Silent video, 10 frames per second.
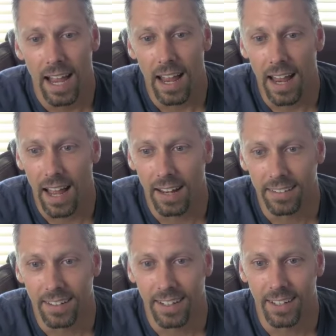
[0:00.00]

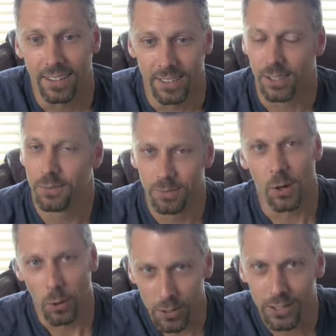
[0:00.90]
And, uh, you know, of
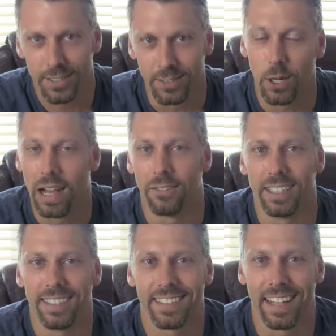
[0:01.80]
course,
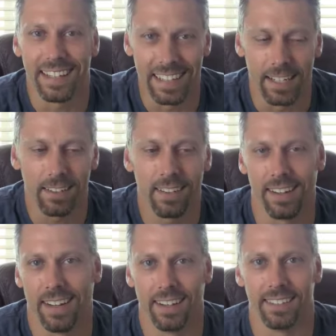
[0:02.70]
gravity set in
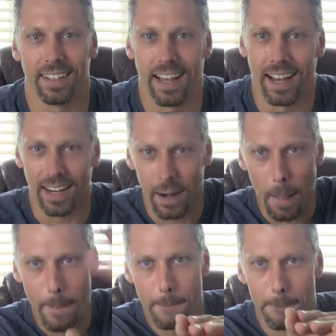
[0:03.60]
and I,
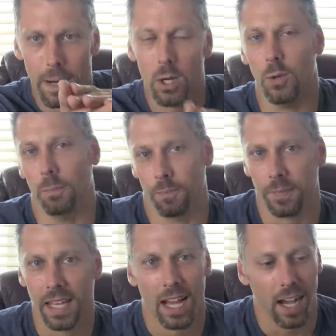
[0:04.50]
boom,
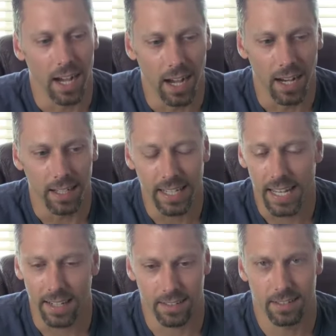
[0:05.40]
uh,
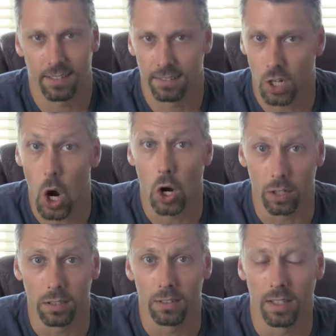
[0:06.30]
hit
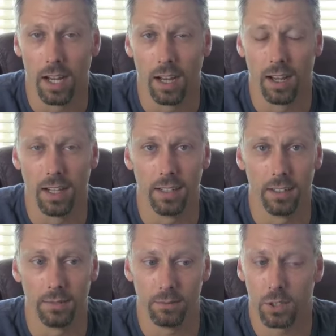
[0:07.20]
hard.
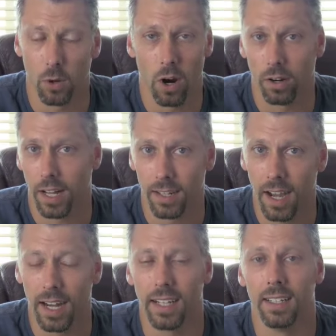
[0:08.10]
Uh, so hard
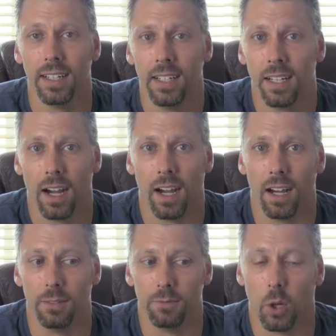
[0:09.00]
I,
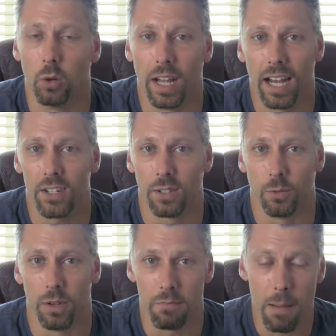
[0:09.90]
I don't actually
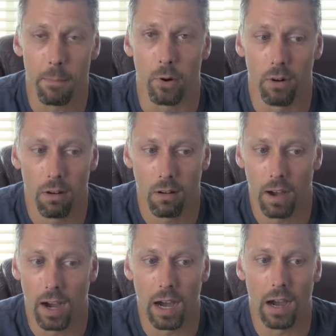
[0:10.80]
remember
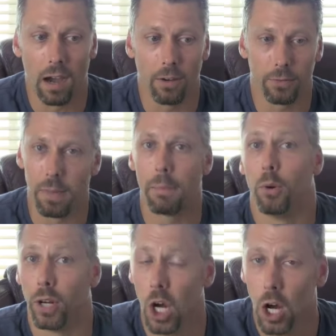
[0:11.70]
from that
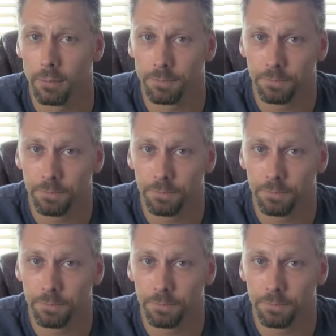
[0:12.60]
point on.